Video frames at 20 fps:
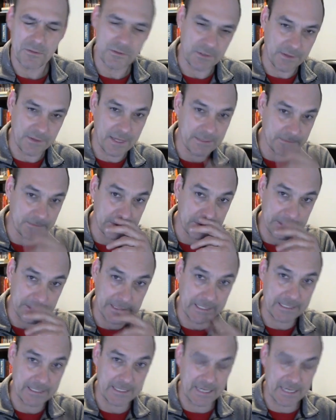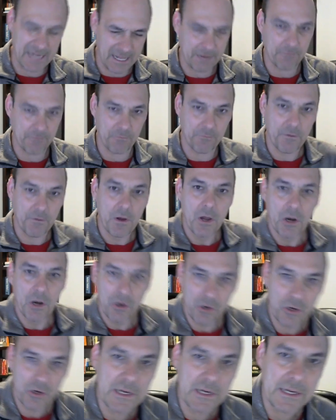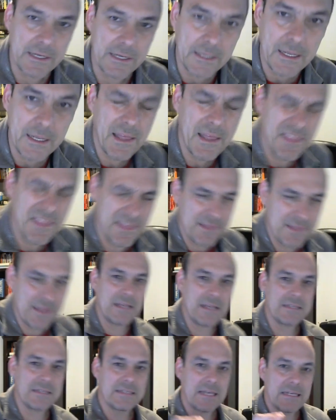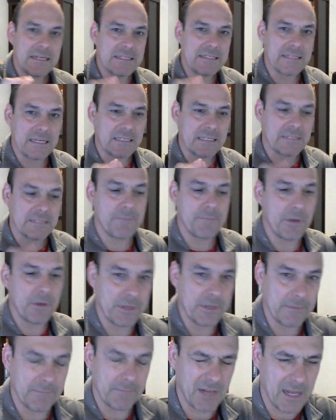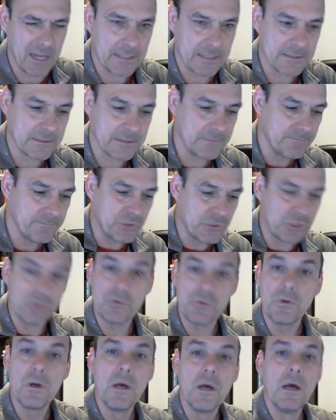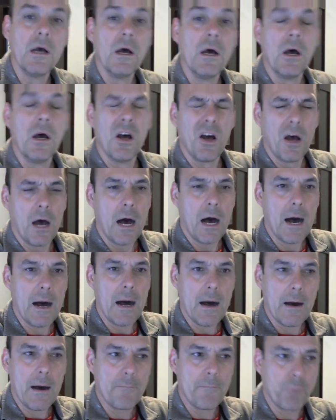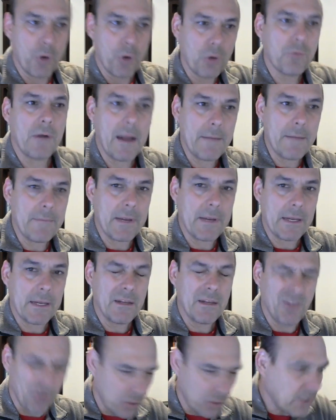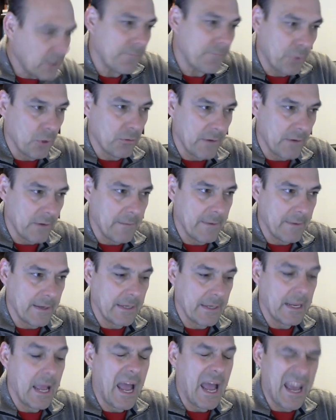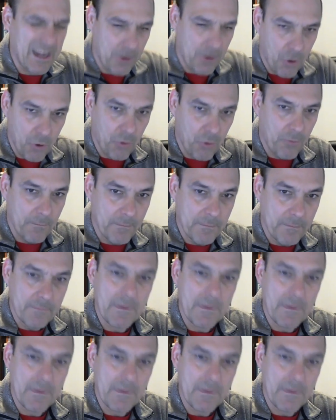So that's what you're going to get out of learning these six building blocks to learning programming at home.